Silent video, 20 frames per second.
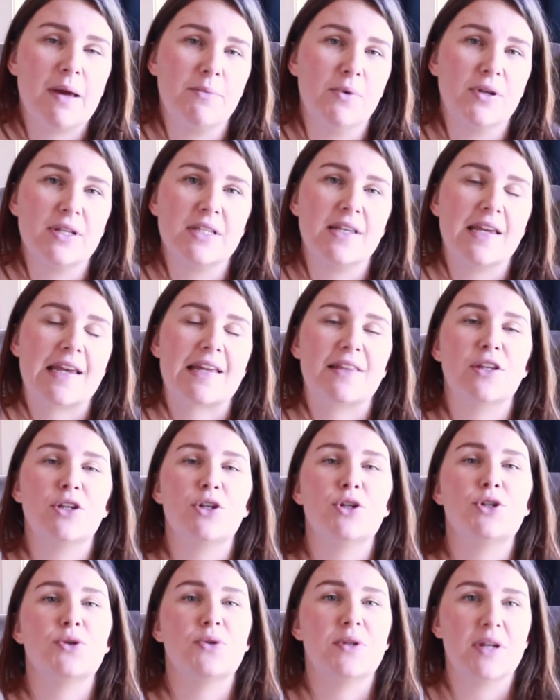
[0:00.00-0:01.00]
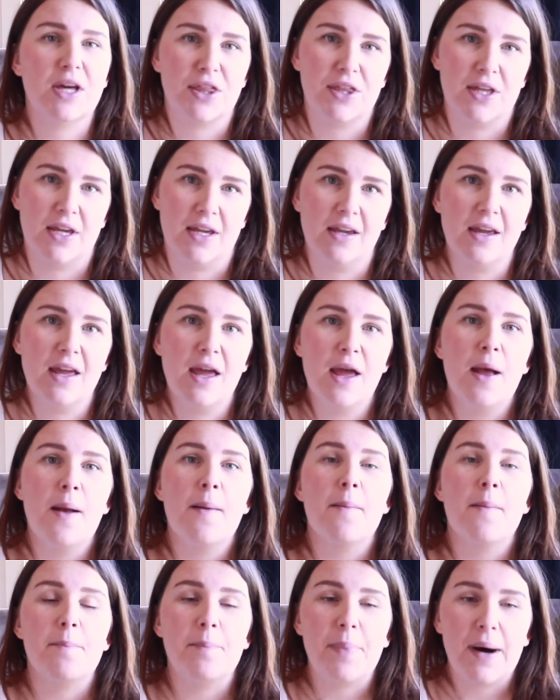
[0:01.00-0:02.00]
I'm not saying that you do nothing,
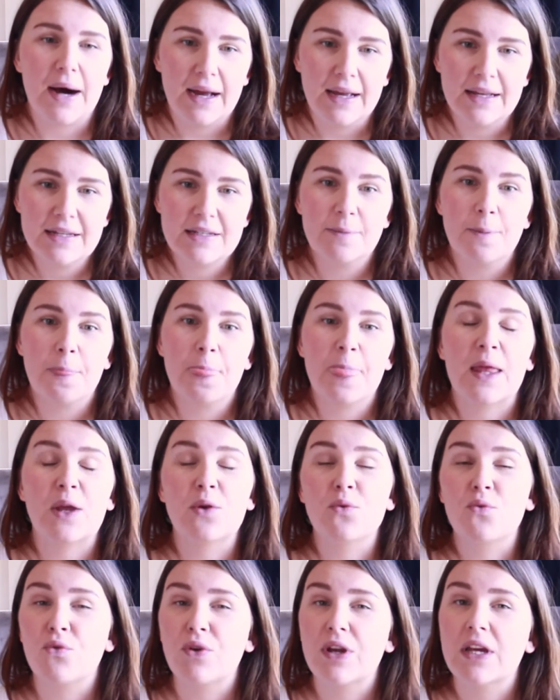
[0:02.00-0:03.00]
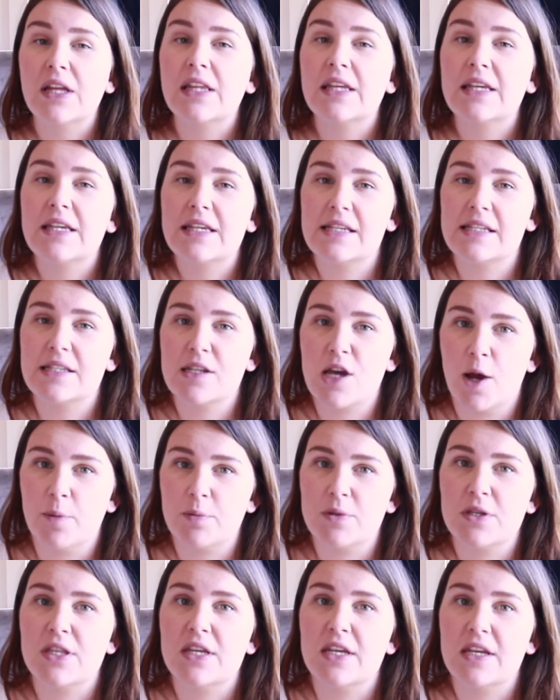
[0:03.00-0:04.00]
but it really is
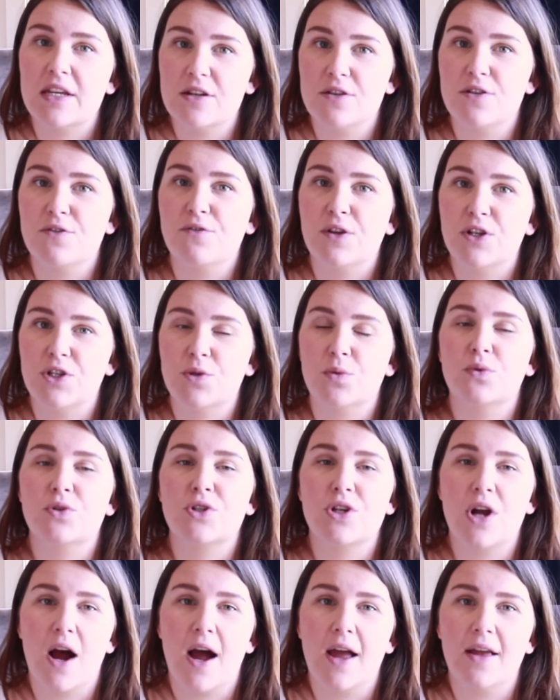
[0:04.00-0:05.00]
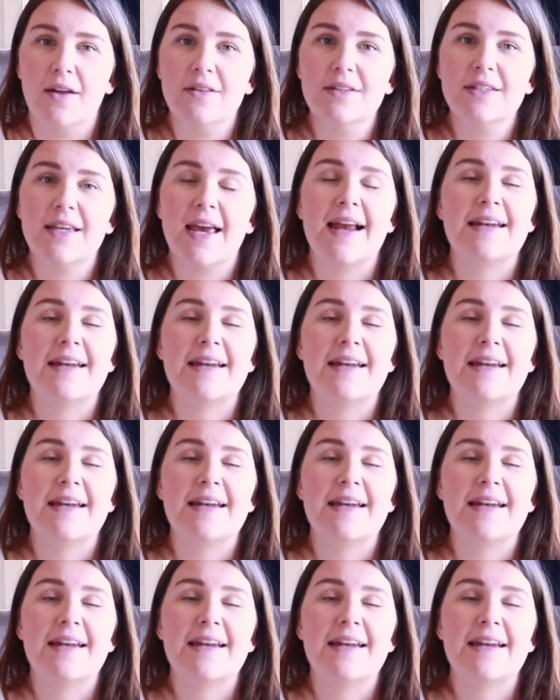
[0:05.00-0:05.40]
up to the individual child,